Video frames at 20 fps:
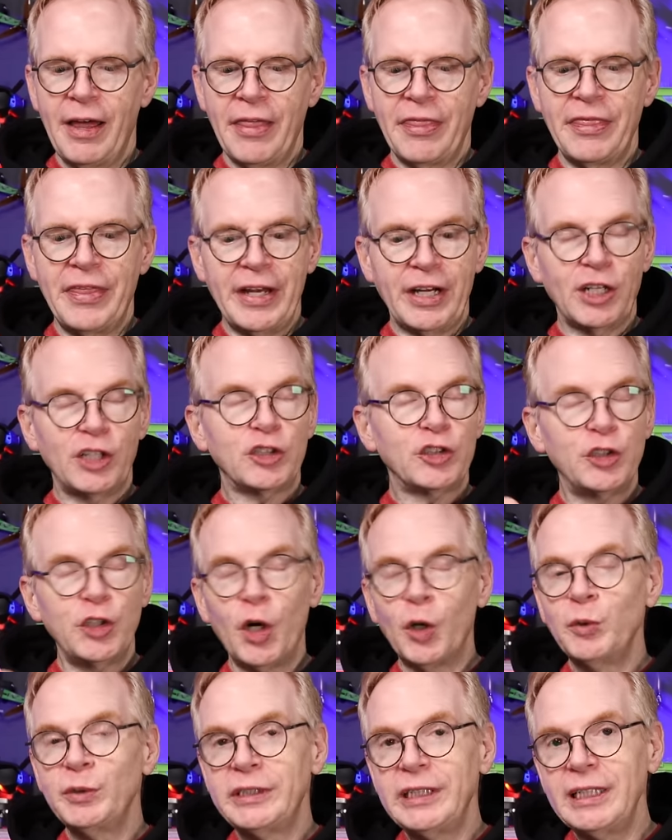There's
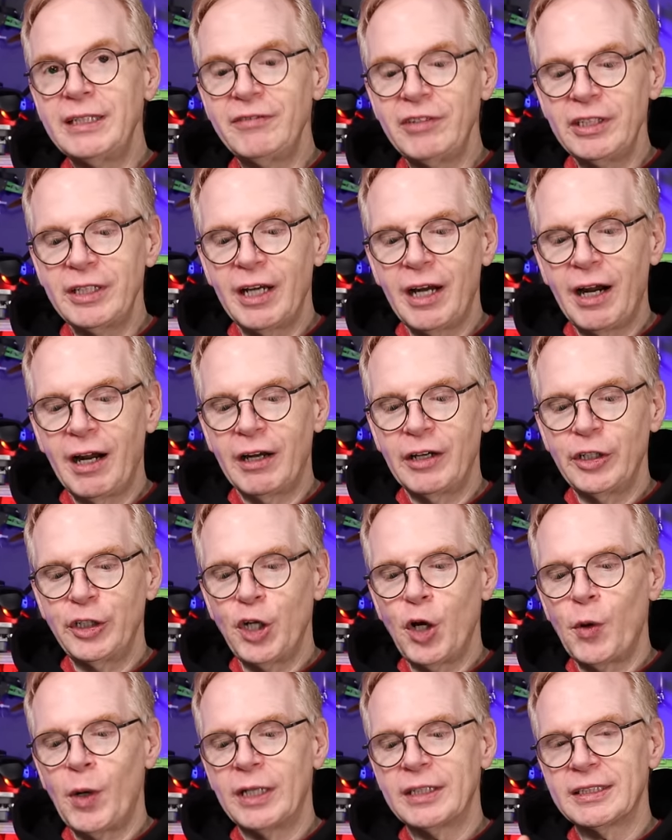no DVR. You
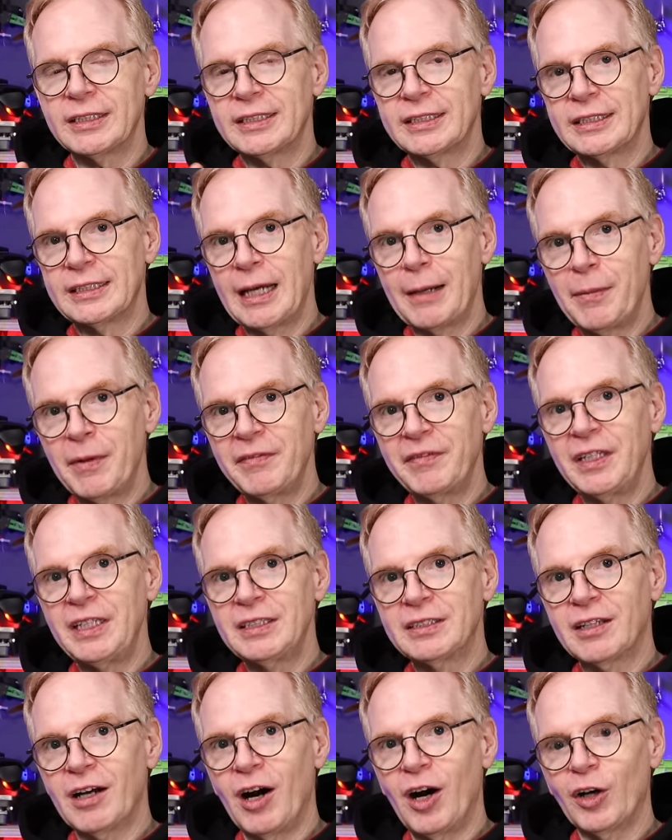know, on some of
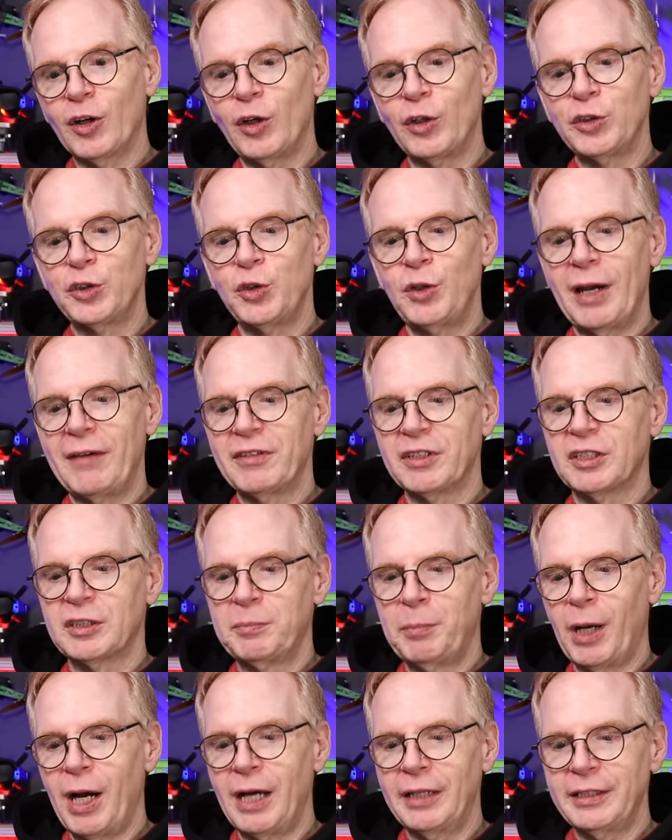these goggles, you have a
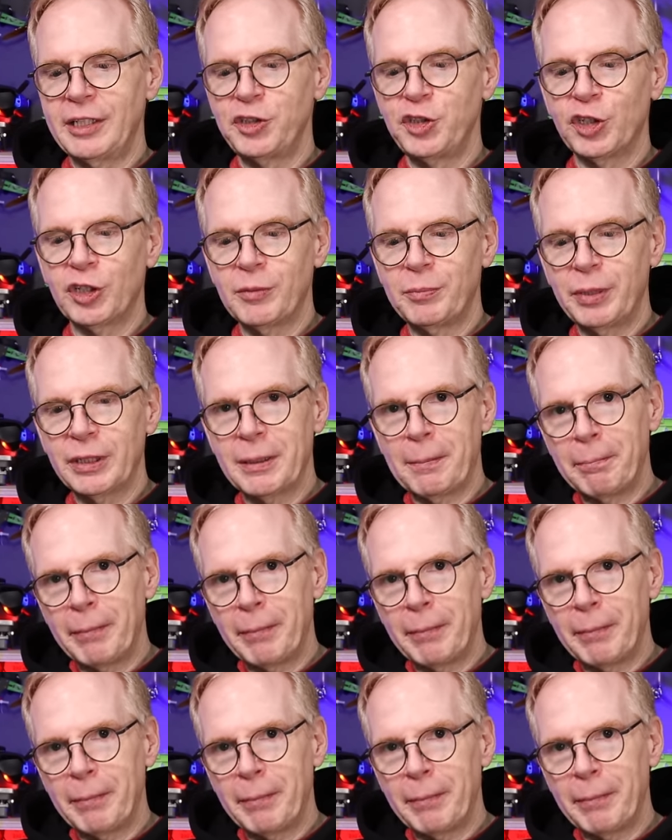spot that you can put a